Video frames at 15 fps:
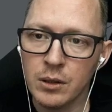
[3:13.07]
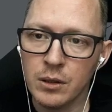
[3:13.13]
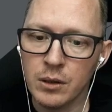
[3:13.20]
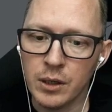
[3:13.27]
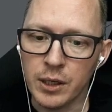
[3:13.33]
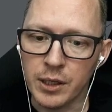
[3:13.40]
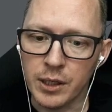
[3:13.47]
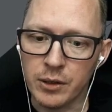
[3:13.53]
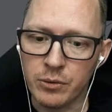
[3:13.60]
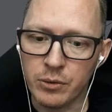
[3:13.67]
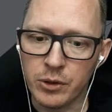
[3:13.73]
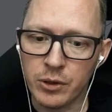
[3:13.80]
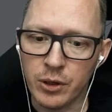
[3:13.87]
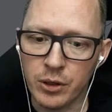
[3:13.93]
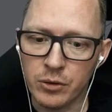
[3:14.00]
and it
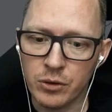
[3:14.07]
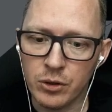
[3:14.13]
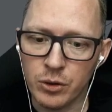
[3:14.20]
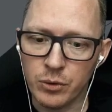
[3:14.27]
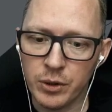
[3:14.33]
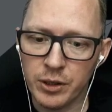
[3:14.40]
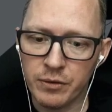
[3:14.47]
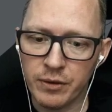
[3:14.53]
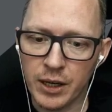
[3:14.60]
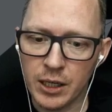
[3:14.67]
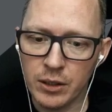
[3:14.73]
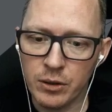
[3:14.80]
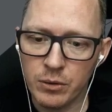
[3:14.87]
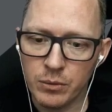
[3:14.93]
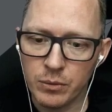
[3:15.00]
returns unit
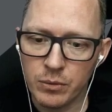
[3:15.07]
value.